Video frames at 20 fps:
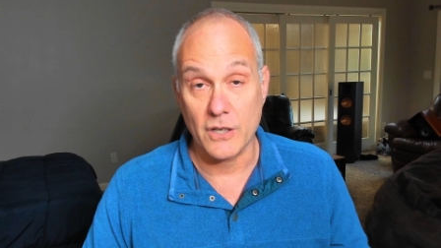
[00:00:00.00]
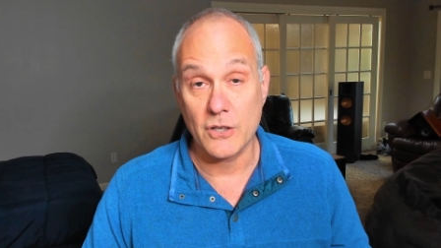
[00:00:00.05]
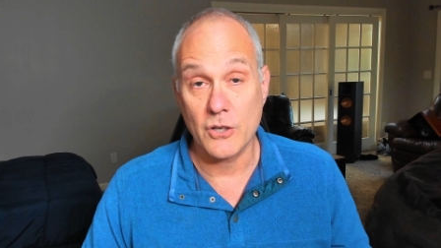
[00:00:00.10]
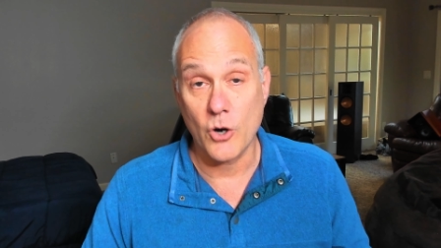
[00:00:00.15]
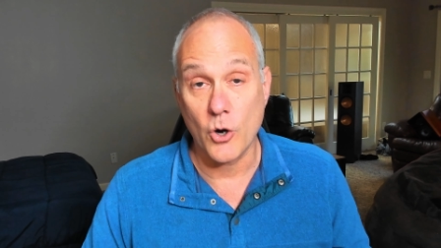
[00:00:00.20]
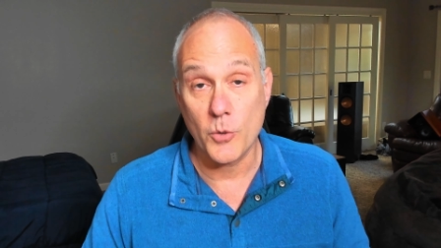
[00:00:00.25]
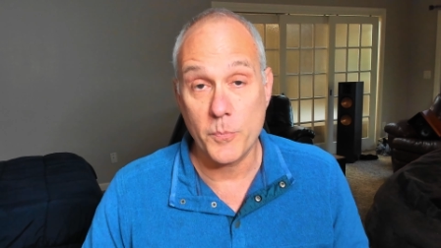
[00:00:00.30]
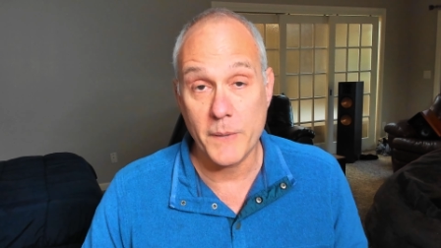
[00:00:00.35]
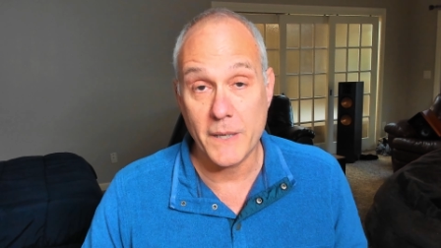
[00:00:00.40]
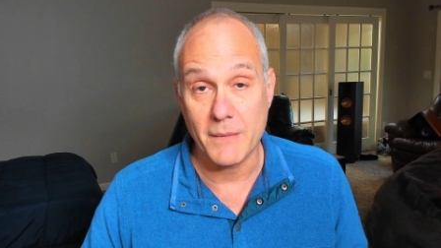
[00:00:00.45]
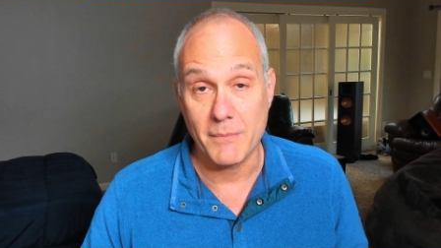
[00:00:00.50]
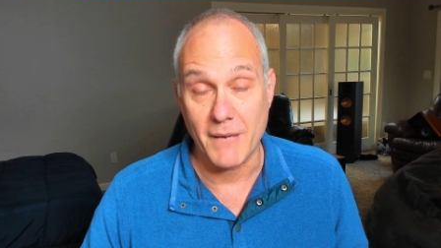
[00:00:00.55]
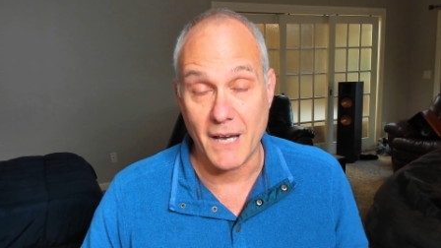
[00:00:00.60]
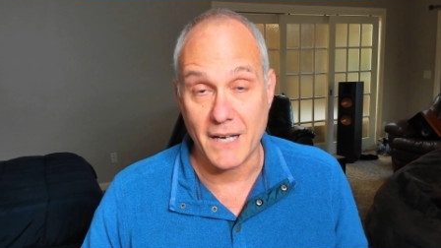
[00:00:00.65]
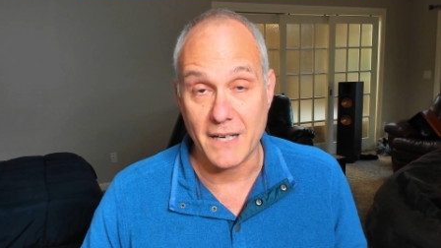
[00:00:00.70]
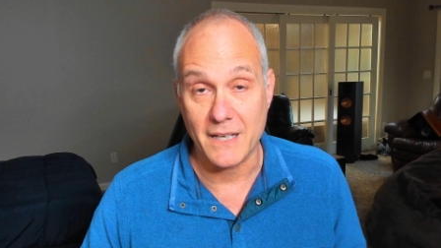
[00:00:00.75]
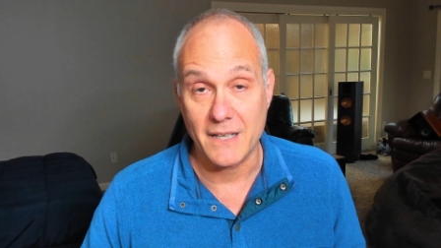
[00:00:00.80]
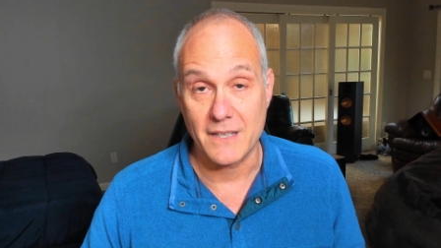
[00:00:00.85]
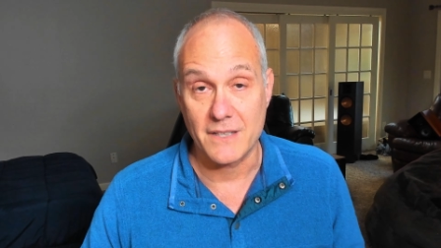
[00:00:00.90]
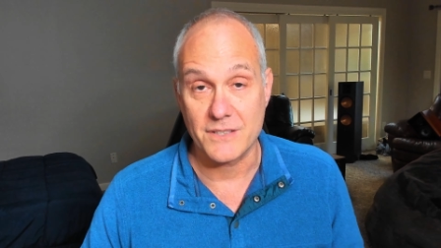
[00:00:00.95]
coping
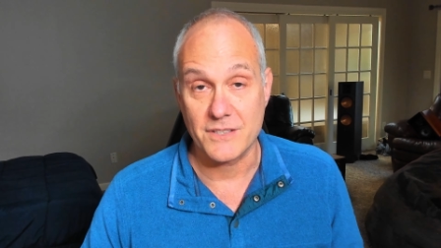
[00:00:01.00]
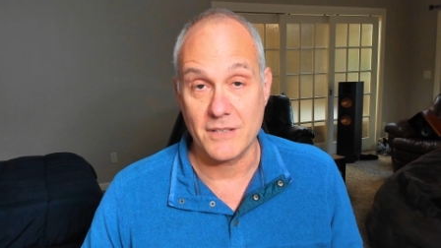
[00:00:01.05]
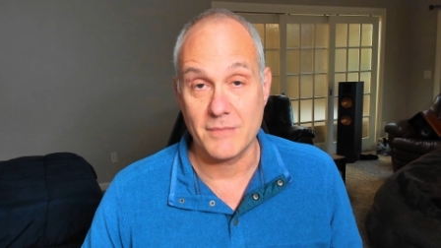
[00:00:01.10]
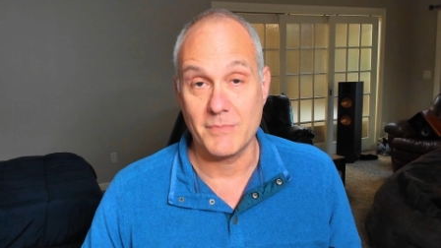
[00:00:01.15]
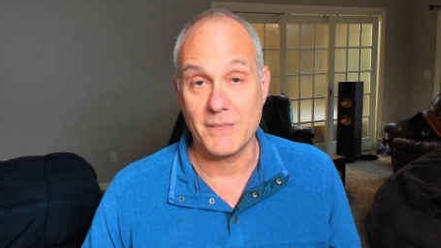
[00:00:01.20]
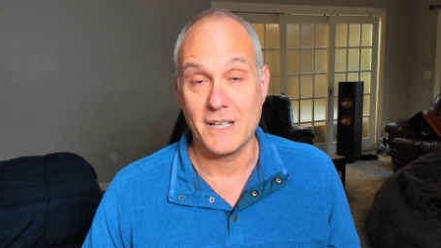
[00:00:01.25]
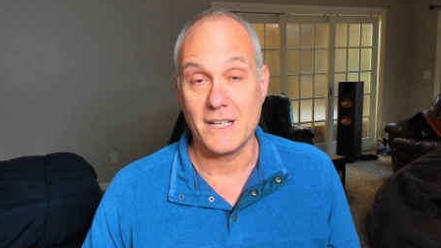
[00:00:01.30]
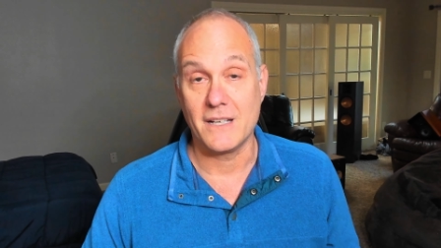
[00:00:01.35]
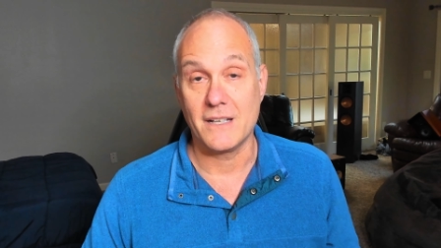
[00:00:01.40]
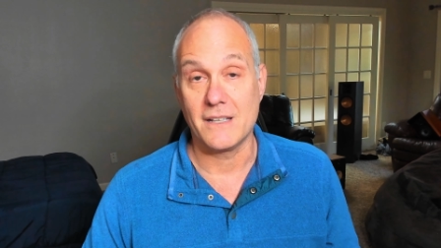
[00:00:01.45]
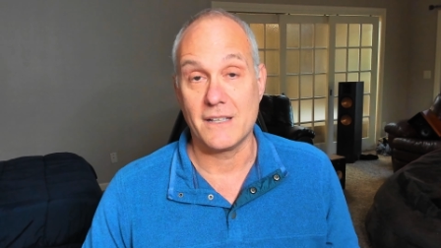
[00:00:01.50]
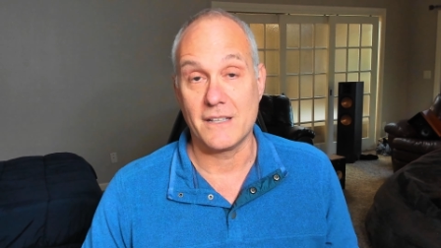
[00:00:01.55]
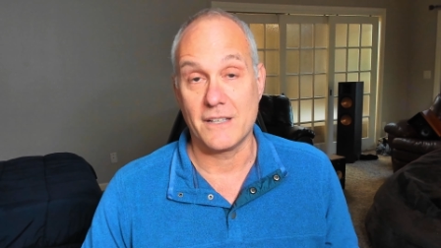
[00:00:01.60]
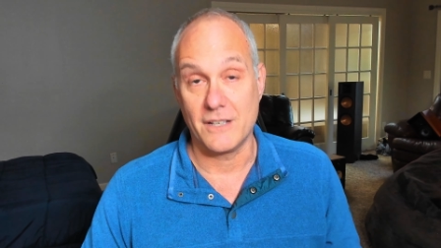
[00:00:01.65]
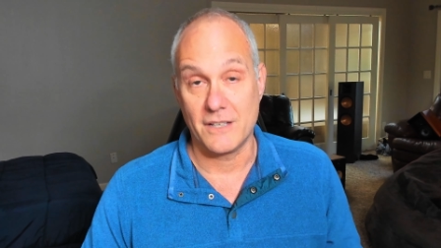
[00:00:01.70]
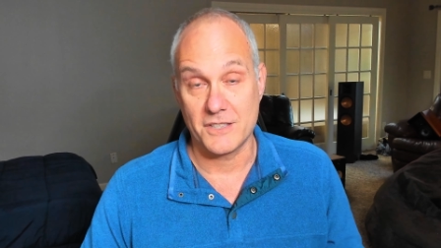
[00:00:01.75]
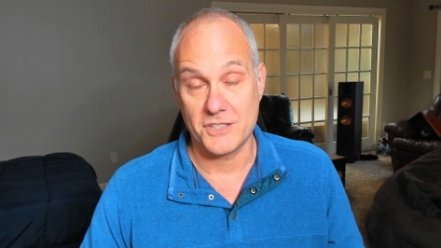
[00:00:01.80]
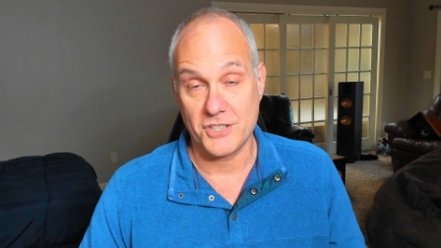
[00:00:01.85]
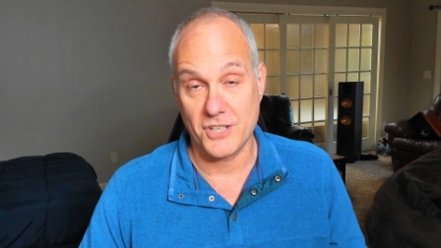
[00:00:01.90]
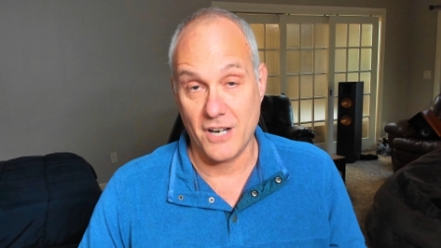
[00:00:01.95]
mechanism in
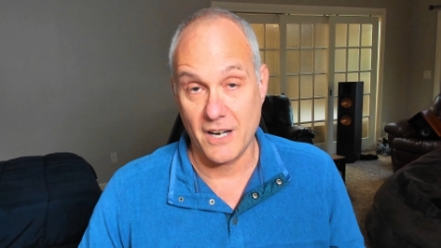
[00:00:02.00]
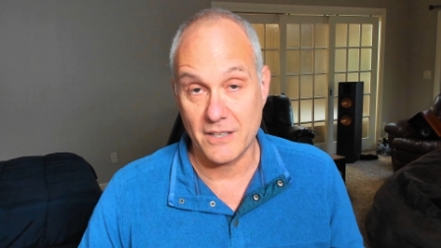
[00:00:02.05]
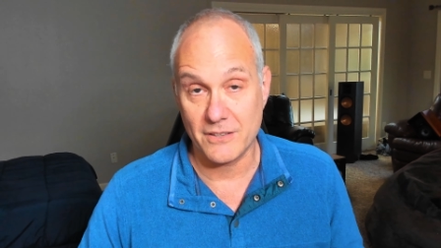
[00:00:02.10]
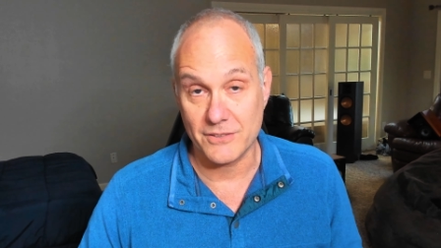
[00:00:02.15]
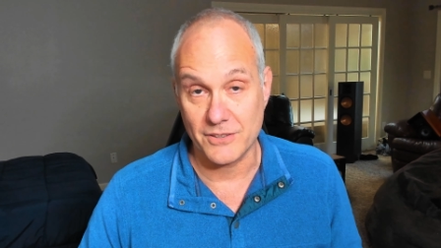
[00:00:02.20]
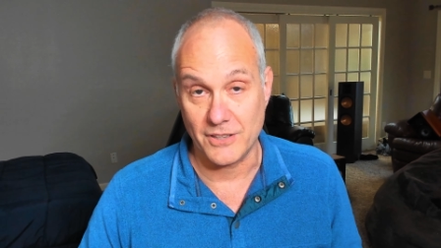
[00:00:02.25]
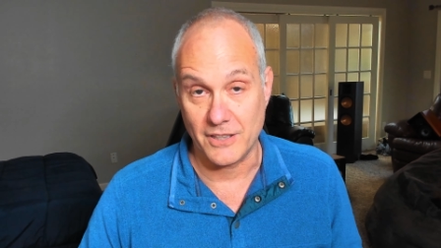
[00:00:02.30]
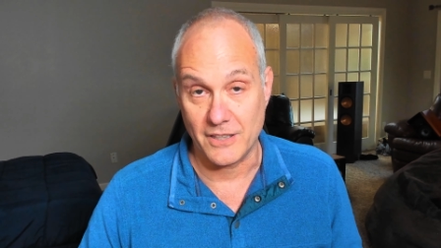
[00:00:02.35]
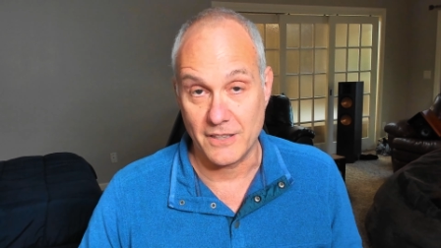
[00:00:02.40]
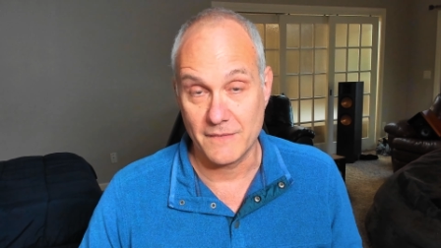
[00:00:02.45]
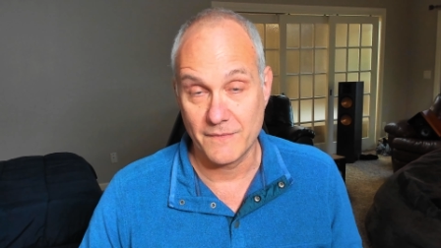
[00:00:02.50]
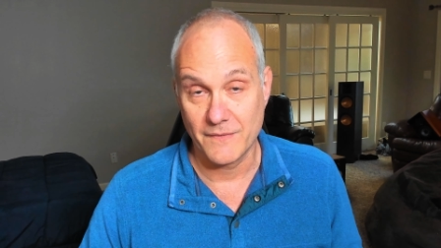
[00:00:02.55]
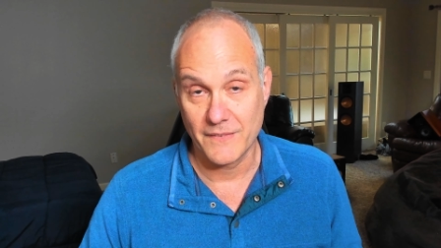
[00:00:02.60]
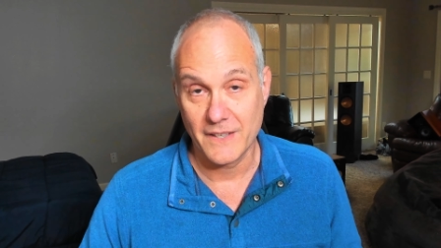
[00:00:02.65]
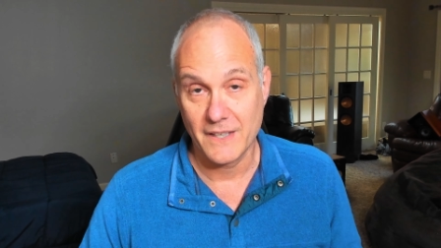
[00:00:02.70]
their childhood